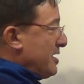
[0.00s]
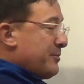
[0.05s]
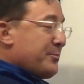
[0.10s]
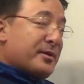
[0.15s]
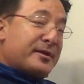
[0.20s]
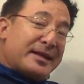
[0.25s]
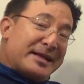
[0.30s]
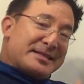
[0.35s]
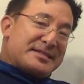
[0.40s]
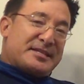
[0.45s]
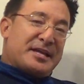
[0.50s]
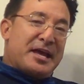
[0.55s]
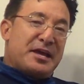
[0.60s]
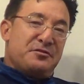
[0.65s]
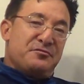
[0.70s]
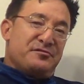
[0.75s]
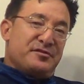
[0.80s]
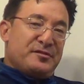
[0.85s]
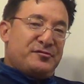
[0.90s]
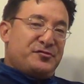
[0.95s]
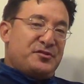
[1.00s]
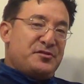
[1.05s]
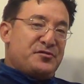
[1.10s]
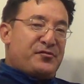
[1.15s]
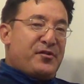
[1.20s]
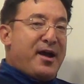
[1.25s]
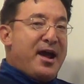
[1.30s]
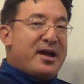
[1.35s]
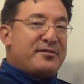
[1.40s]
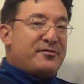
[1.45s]
But at
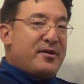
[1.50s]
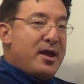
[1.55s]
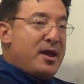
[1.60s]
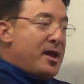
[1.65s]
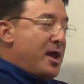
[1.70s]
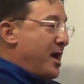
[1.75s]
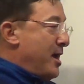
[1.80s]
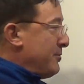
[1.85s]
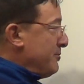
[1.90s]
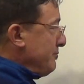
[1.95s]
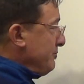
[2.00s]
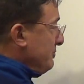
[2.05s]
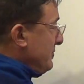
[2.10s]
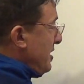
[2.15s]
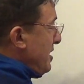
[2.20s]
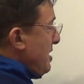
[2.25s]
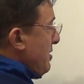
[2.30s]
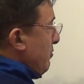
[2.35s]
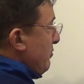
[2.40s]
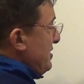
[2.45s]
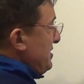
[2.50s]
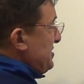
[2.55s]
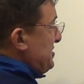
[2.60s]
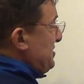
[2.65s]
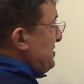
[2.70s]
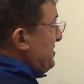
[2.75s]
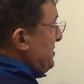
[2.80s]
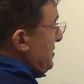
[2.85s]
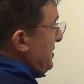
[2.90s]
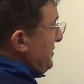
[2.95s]
10:55 a.m., we
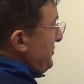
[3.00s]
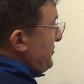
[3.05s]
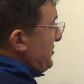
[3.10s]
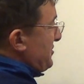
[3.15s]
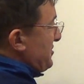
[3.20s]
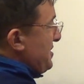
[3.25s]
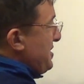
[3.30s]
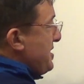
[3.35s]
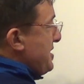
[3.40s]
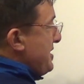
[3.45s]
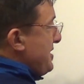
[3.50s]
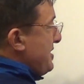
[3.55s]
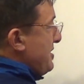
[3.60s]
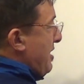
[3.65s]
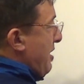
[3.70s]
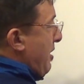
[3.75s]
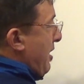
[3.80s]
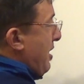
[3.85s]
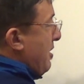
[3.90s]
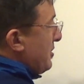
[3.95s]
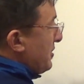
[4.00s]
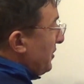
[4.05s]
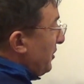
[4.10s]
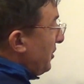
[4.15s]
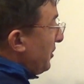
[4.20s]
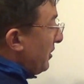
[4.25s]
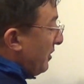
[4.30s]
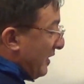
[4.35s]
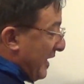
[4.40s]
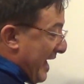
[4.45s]
should see our
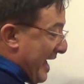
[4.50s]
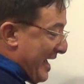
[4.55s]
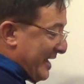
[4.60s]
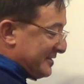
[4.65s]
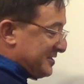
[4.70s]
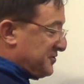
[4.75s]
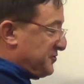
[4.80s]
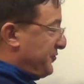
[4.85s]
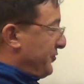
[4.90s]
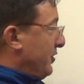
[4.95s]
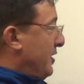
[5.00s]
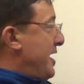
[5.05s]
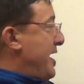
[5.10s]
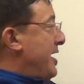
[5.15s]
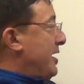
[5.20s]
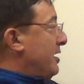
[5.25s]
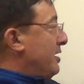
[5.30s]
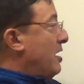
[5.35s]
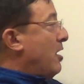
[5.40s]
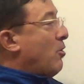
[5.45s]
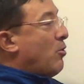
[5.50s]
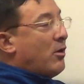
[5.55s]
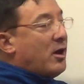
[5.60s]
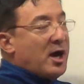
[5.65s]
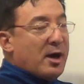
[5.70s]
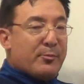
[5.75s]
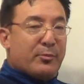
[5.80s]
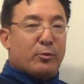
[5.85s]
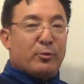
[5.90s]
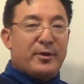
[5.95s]
class flag go
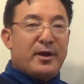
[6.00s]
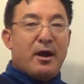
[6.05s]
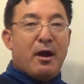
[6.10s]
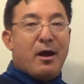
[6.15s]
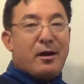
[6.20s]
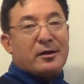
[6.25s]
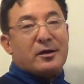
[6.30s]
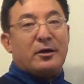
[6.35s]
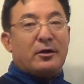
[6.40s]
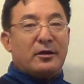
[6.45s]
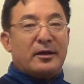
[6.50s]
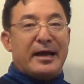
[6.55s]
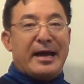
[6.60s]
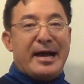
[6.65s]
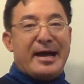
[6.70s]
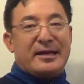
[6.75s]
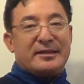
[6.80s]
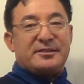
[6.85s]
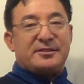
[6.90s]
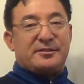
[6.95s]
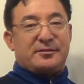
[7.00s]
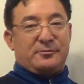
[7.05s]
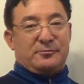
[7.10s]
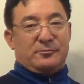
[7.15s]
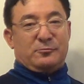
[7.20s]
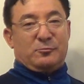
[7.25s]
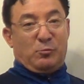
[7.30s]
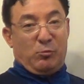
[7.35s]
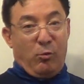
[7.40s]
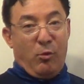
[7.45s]
up. We are Class
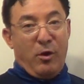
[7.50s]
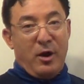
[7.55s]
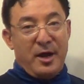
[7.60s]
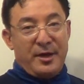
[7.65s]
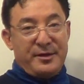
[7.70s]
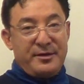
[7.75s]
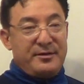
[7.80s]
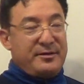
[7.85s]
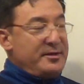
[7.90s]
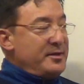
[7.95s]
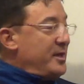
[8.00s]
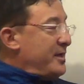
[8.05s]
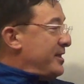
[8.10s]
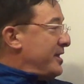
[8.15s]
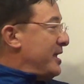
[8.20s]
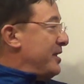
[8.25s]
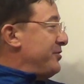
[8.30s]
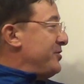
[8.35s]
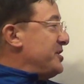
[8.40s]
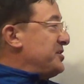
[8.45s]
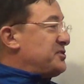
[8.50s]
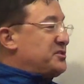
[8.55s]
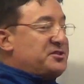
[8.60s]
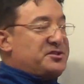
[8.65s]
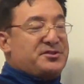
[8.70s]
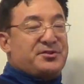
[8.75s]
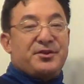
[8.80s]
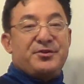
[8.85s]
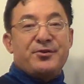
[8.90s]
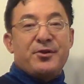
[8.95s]
1, and this
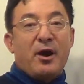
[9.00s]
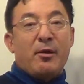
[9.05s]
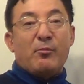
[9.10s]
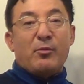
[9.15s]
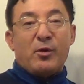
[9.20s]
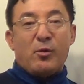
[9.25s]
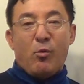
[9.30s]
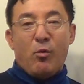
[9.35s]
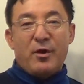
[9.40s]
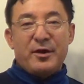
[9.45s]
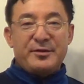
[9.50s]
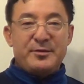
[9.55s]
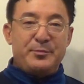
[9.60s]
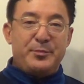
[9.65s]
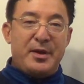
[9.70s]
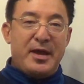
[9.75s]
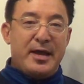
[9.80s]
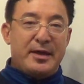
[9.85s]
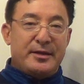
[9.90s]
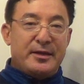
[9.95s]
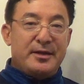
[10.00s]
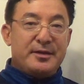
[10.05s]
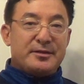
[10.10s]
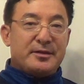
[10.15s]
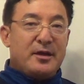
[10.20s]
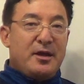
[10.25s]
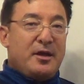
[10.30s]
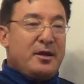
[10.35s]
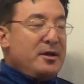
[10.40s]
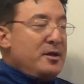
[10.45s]
is the number 1 pennant.
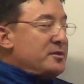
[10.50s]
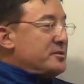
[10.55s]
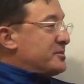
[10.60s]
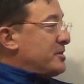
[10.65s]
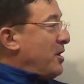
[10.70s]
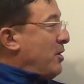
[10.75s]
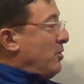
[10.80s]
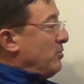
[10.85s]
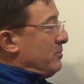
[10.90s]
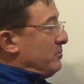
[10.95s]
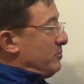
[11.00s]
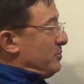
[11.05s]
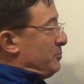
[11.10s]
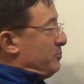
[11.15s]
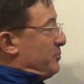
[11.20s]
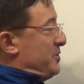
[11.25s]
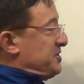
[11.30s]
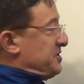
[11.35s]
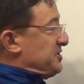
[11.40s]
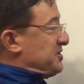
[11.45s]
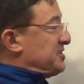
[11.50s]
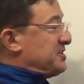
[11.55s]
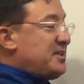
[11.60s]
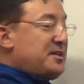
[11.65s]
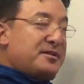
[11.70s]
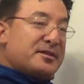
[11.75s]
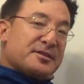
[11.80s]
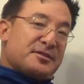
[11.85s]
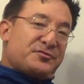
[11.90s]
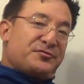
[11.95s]
So we should see
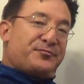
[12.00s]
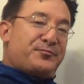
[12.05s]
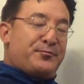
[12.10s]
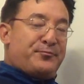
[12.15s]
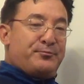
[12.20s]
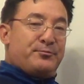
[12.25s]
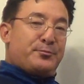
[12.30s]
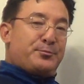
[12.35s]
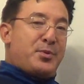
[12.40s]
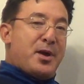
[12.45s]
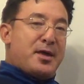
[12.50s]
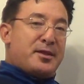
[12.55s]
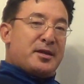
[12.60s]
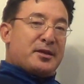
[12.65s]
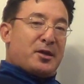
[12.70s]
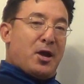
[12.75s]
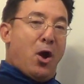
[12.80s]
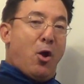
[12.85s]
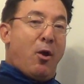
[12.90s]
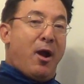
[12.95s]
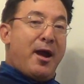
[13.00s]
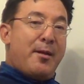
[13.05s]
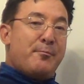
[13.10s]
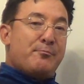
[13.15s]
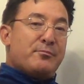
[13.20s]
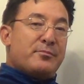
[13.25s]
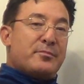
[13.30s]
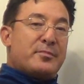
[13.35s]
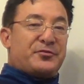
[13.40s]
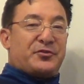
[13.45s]
this pennant go up.
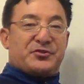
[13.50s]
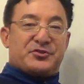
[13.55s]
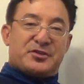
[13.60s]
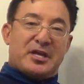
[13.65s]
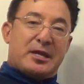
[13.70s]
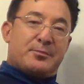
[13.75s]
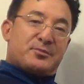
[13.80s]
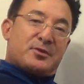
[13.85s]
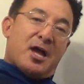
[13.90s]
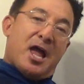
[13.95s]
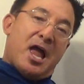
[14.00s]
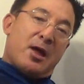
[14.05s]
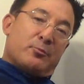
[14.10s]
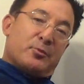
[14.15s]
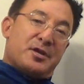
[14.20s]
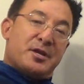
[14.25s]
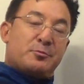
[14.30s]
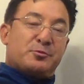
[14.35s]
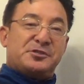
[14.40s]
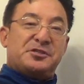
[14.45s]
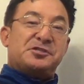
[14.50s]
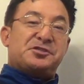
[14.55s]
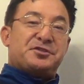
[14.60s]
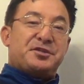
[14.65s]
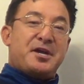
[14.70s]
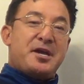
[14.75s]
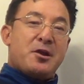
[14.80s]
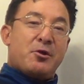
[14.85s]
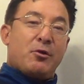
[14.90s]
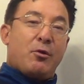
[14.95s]
At the same time, we should
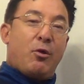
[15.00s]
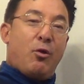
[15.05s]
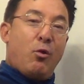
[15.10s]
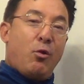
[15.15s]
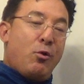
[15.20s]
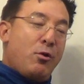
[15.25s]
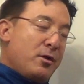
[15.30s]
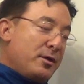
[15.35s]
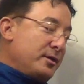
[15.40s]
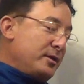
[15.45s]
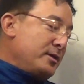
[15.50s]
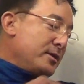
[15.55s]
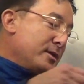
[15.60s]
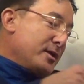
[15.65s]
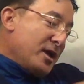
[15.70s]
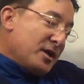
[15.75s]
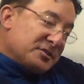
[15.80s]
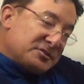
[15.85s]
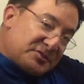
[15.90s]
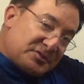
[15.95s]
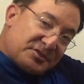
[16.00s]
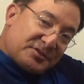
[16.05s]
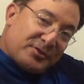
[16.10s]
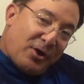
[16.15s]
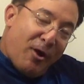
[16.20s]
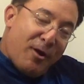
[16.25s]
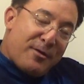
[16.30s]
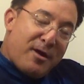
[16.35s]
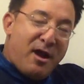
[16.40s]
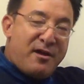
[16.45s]
hear a horn,
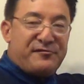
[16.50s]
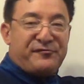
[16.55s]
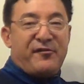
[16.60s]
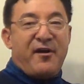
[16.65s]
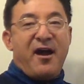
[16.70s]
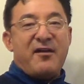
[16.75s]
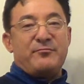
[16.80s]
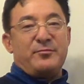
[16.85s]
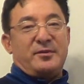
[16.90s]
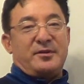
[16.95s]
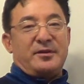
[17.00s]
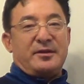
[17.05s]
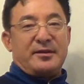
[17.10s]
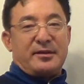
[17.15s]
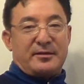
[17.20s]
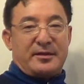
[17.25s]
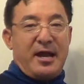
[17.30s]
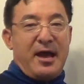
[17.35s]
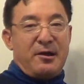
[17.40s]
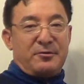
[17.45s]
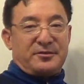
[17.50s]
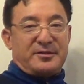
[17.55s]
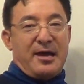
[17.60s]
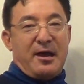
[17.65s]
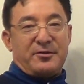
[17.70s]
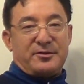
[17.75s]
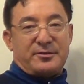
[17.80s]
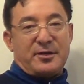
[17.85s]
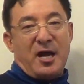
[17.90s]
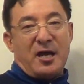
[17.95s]
start our 5-minute
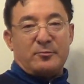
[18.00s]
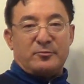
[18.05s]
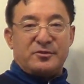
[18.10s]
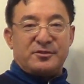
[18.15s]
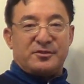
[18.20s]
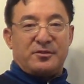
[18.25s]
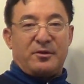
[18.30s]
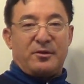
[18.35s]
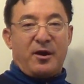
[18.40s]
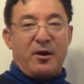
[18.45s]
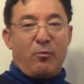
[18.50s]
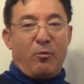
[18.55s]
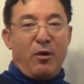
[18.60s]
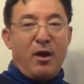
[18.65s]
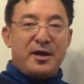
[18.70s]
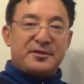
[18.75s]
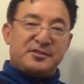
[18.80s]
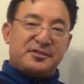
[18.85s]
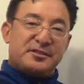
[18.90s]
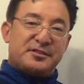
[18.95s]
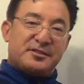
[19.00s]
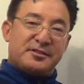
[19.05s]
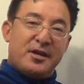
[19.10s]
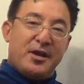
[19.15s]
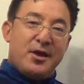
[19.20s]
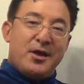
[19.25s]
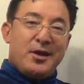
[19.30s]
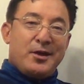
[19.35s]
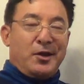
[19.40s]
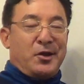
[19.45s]
countdown timers on our watches,
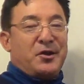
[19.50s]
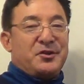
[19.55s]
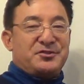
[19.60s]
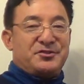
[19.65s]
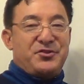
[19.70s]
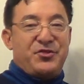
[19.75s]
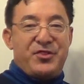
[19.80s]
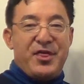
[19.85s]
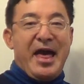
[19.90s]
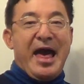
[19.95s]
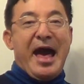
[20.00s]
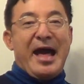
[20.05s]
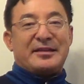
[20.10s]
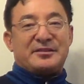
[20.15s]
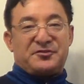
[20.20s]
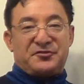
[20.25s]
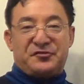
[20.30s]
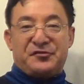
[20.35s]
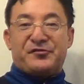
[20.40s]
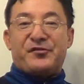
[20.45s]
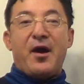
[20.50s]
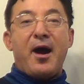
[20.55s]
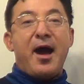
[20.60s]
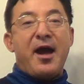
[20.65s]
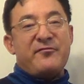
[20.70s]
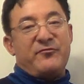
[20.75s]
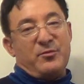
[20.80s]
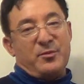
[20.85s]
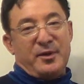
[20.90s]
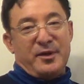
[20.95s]
because that's
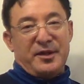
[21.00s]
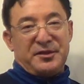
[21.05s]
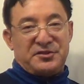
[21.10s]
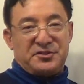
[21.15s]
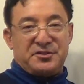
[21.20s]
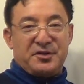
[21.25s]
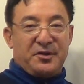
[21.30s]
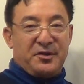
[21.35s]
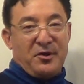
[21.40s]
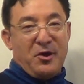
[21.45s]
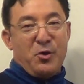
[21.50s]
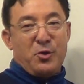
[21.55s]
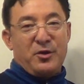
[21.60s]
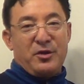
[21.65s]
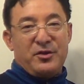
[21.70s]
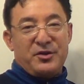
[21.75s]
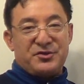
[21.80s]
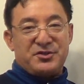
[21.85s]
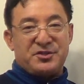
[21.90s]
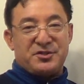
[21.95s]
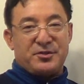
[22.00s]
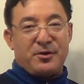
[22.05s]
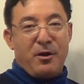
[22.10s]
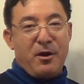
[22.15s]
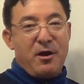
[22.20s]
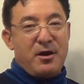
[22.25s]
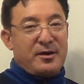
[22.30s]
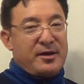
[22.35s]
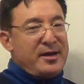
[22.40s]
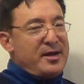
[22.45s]
5 minutes to go to the
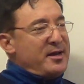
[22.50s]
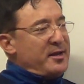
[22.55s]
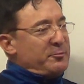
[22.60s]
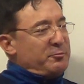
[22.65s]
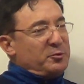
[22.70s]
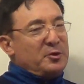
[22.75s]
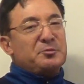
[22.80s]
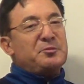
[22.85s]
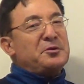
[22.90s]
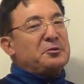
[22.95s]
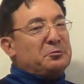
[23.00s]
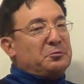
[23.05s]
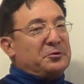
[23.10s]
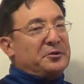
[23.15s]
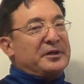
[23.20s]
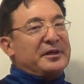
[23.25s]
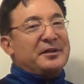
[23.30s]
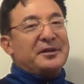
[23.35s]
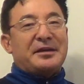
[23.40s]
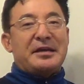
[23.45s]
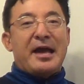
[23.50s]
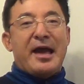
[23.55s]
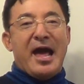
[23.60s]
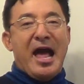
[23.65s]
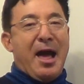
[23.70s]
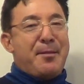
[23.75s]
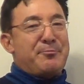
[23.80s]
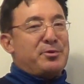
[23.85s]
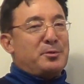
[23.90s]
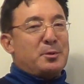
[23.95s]
start. We'll be really
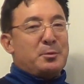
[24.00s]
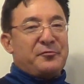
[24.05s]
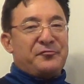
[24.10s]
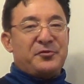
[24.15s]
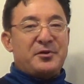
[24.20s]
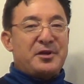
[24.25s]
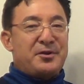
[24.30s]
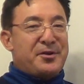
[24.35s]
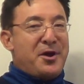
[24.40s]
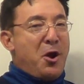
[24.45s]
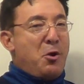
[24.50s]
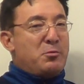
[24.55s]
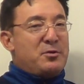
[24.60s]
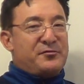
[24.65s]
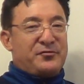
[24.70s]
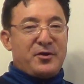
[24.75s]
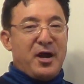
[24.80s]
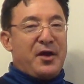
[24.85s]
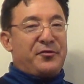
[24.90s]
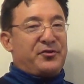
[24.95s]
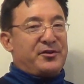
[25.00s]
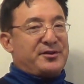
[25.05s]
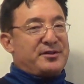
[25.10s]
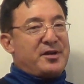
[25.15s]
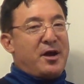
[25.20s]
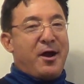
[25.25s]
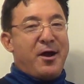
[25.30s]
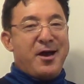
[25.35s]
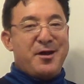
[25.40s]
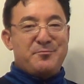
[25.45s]
happy if we know we've got the
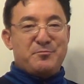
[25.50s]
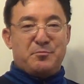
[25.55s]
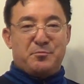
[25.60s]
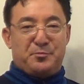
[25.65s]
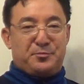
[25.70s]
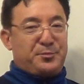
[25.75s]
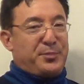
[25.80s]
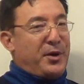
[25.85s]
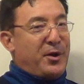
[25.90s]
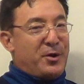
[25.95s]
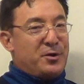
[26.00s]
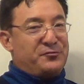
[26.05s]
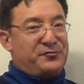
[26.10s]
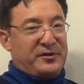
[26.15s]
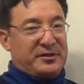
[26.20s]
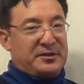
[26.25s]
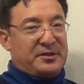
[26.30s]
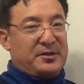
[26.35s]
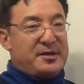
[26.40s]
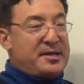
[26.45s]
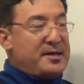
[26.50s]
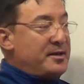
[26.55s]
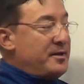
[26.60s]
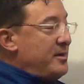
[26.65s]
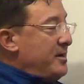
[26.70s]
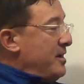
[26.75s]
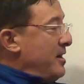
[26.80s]
time perfectly.